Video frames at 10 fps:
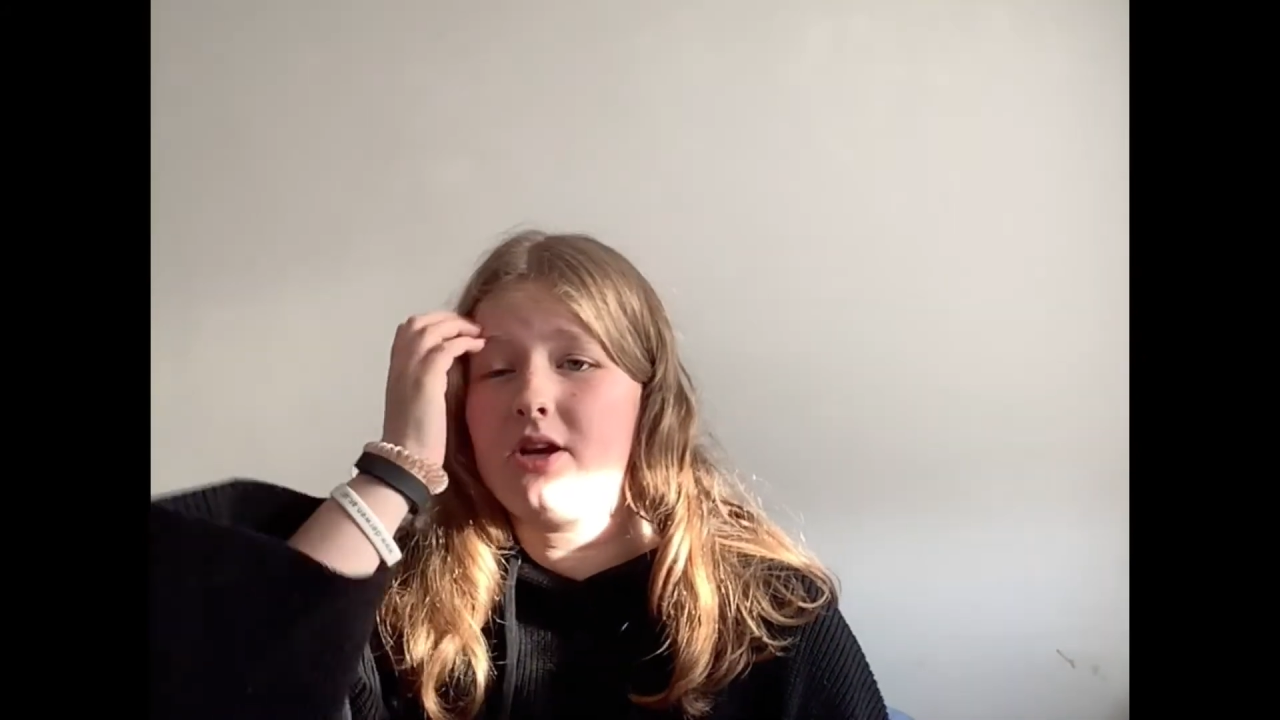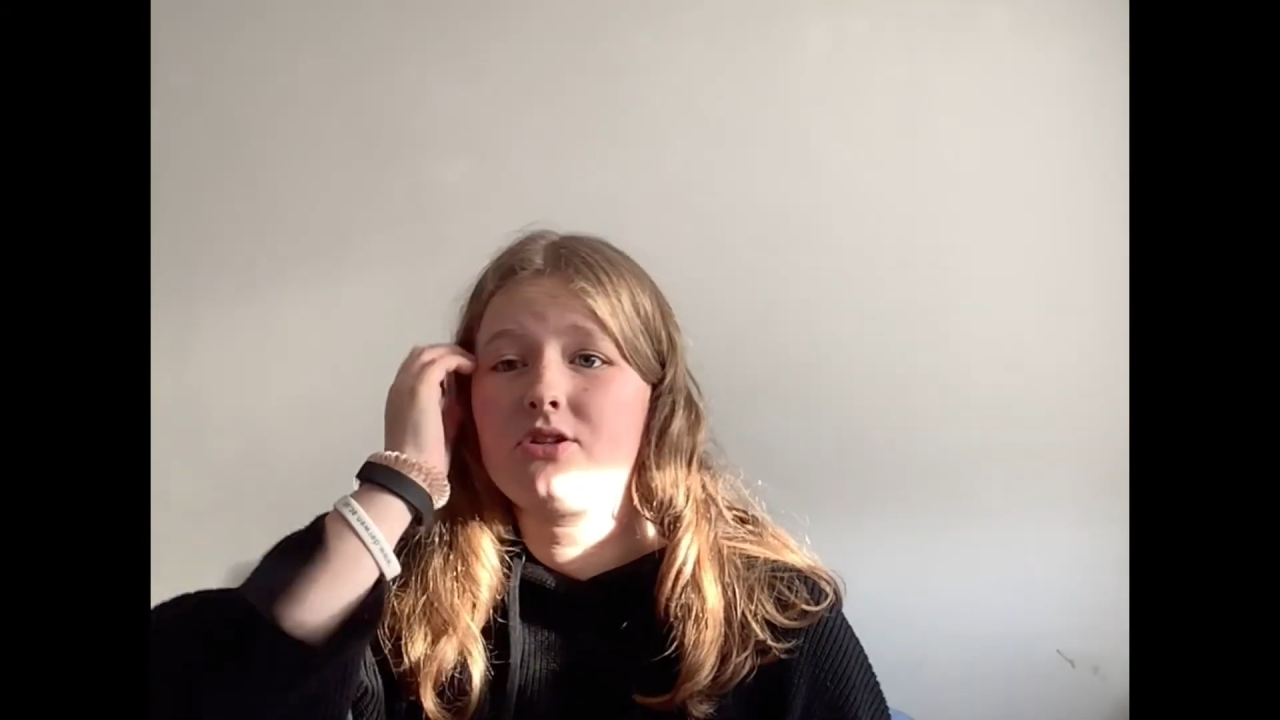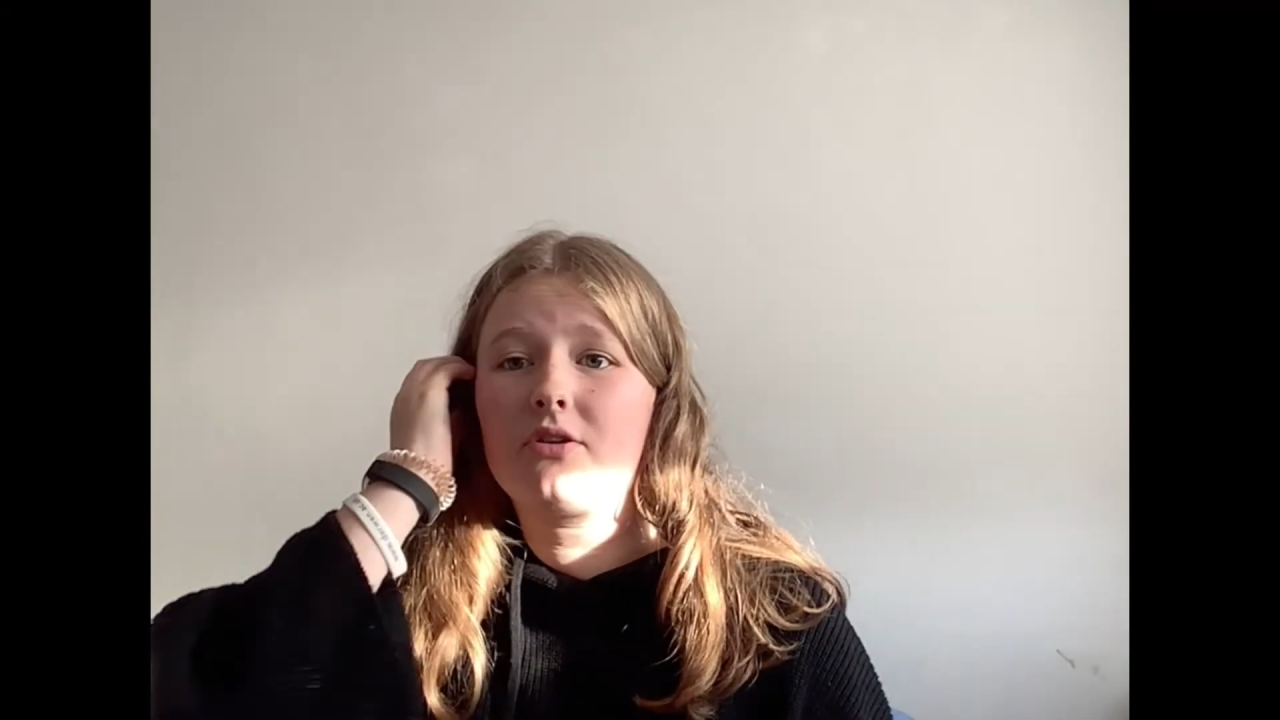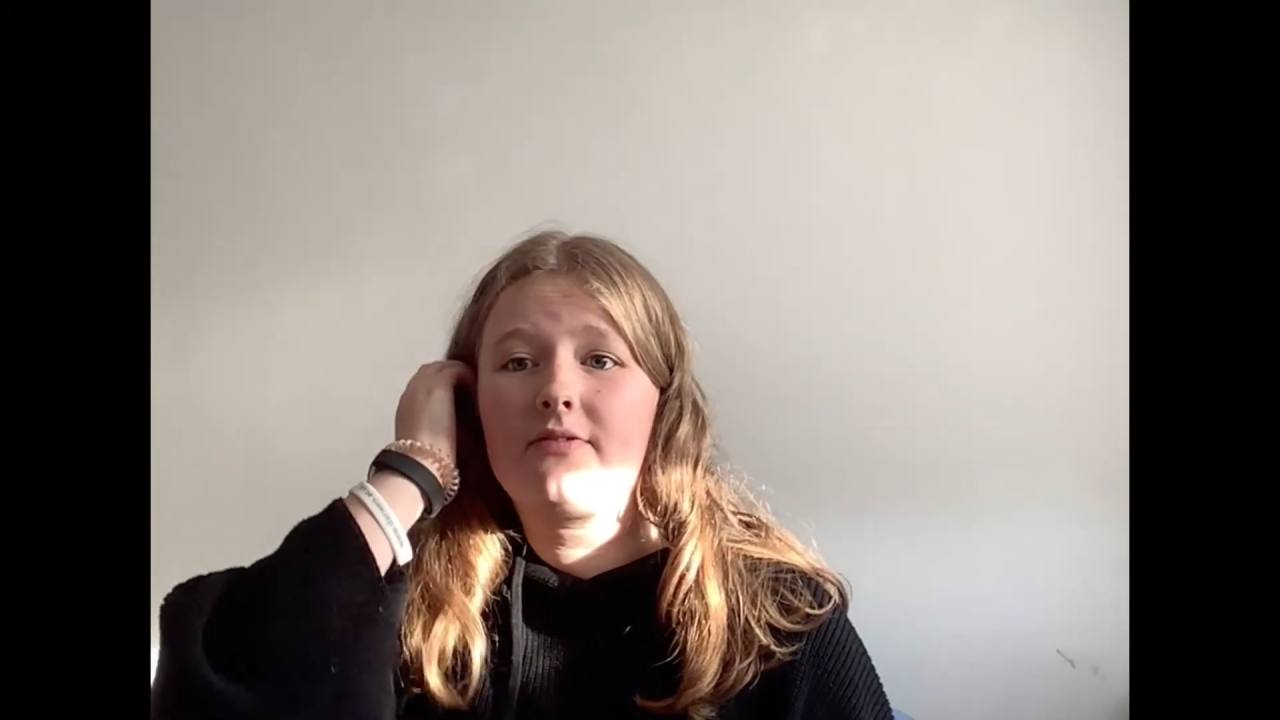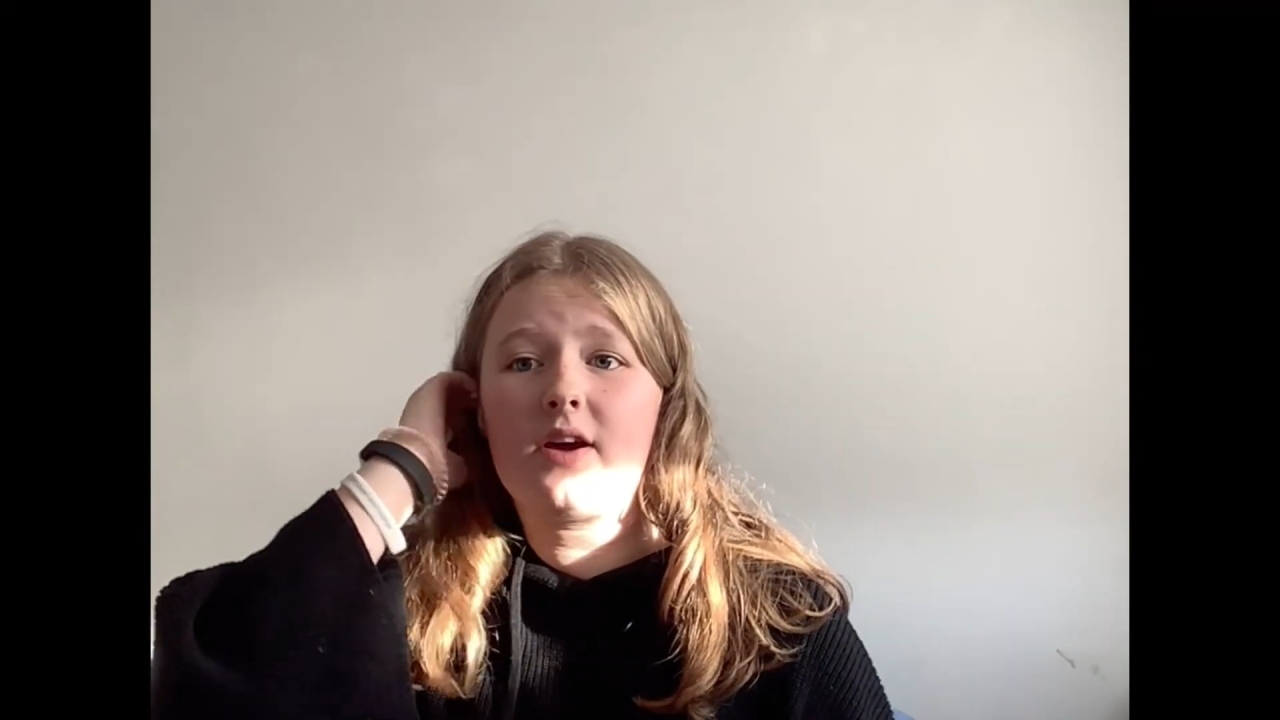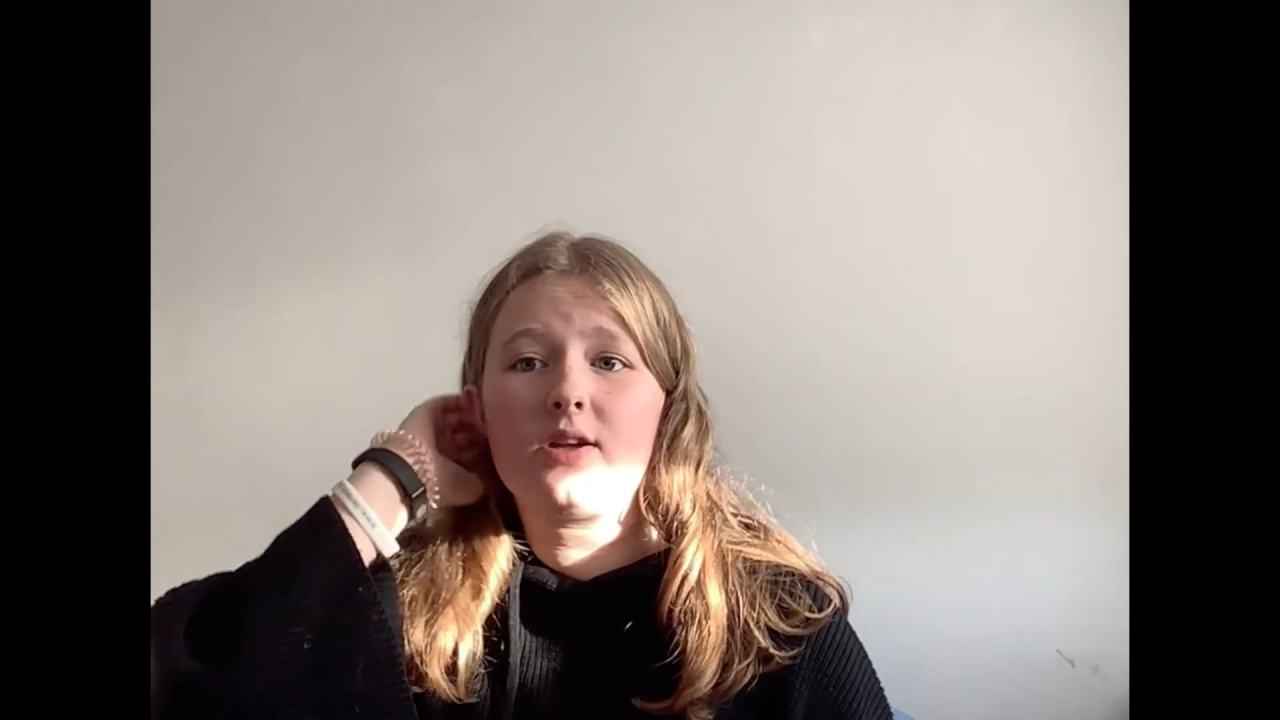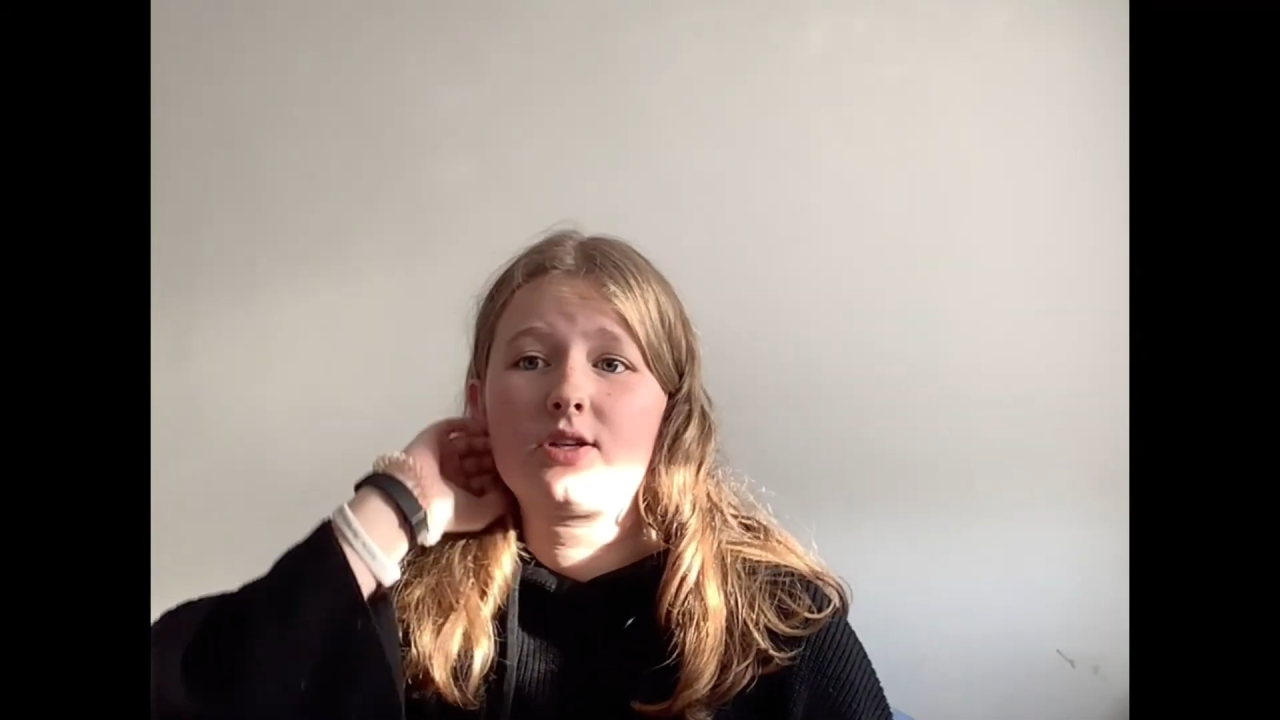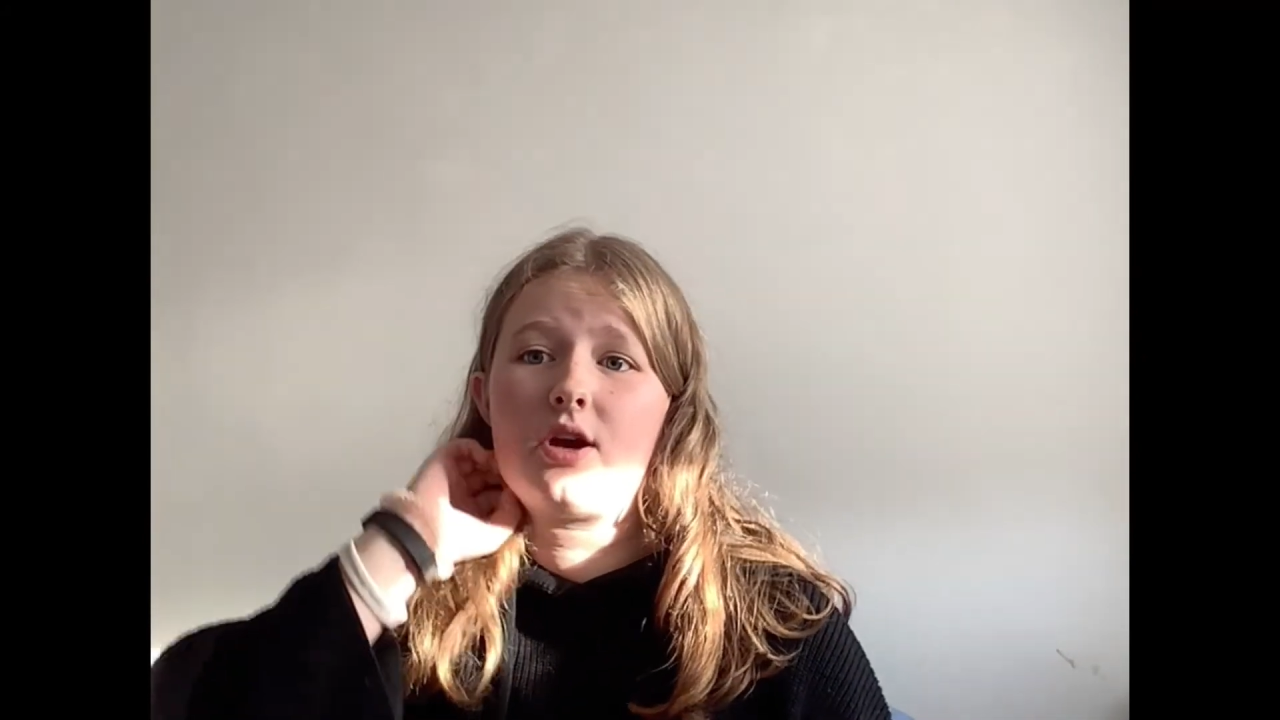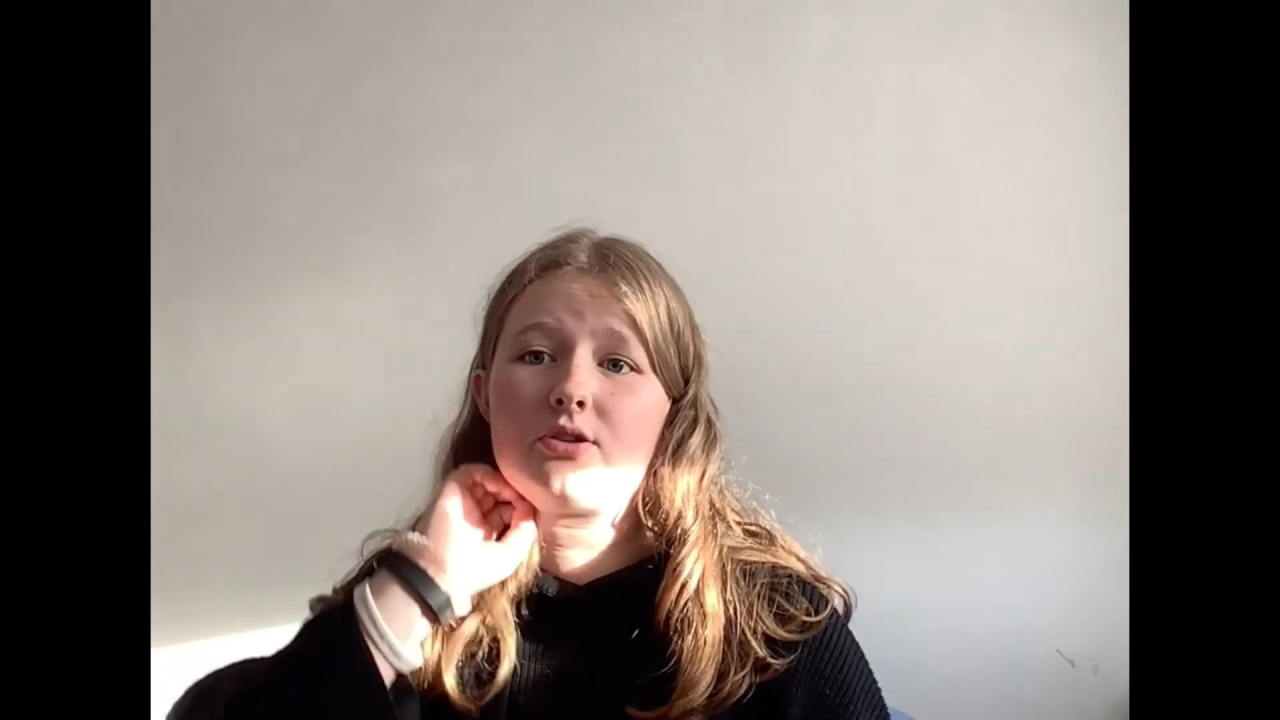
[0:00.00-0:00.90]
your photos